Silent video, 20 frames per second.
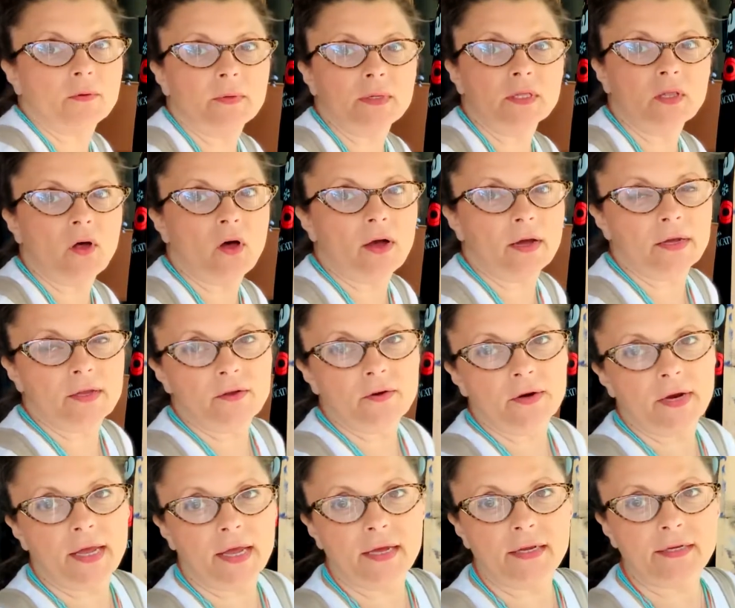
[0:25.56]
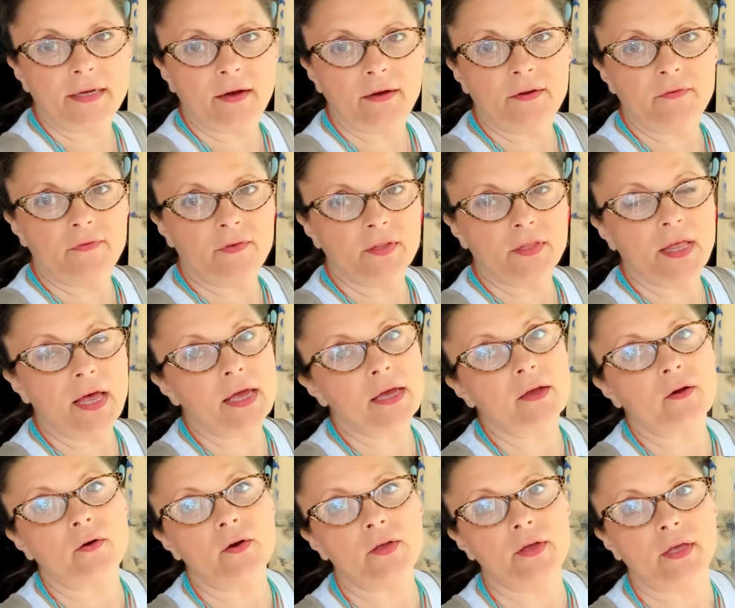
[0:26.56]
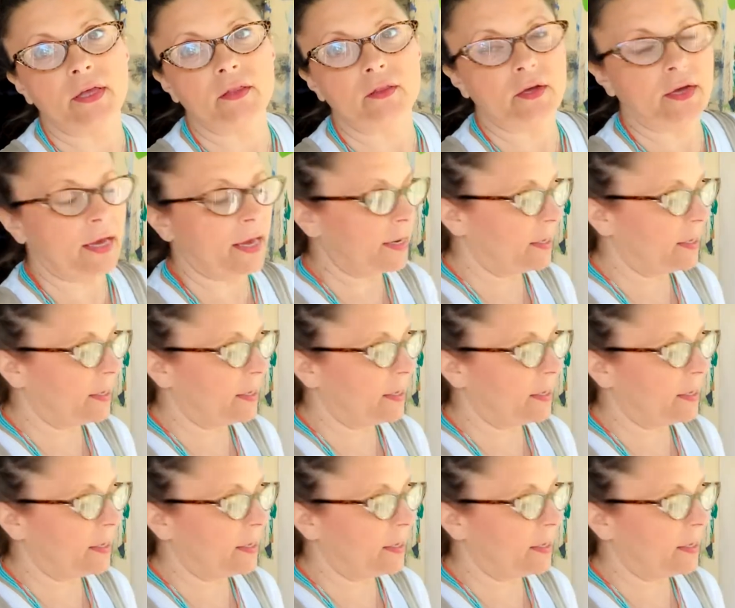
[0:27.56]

along in your handout if you like, or you can look at